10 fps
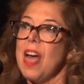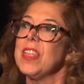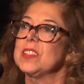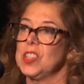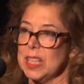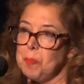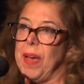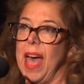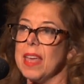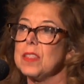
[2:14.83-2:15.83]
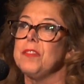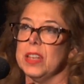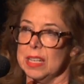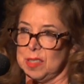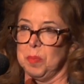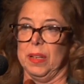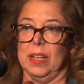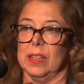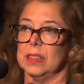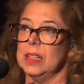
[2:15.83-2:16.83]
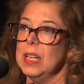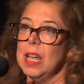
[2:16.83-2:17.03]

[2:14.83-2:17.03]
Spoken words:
that's gonna pay the Visa bill.